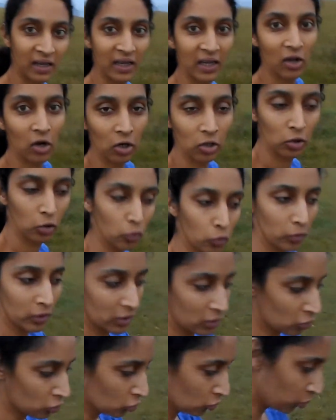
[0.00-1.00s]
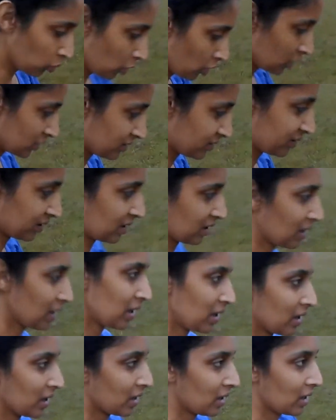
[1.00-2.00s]
he got two and two balls.
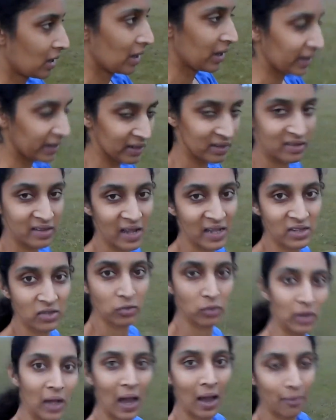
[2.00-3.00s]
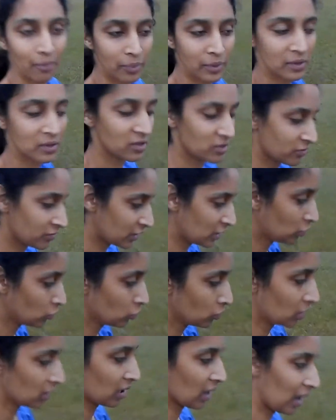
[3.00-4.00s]
I guess that's what happens when you
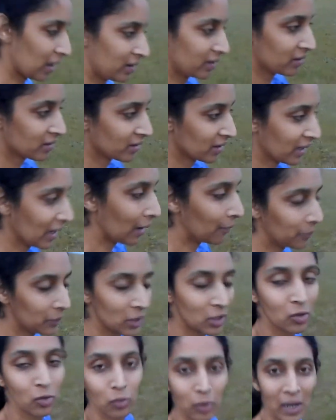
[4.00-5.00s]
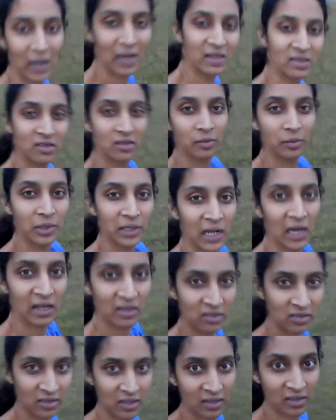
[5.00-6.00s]
are under a captain who has the
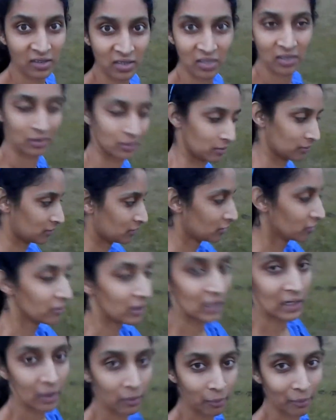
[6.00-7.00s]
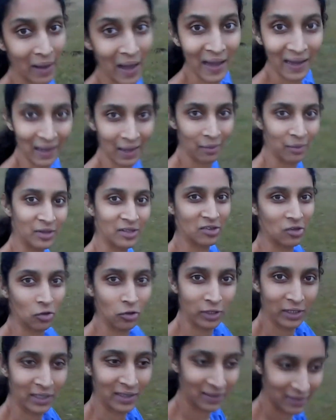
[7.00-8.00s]
Midas touch. Welcome back MS
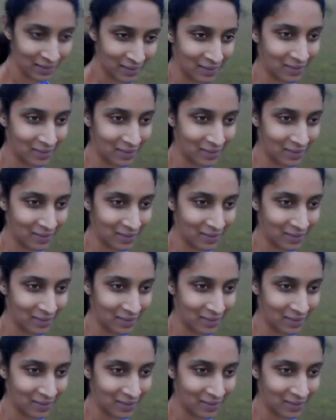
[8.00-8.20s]
Dhoni.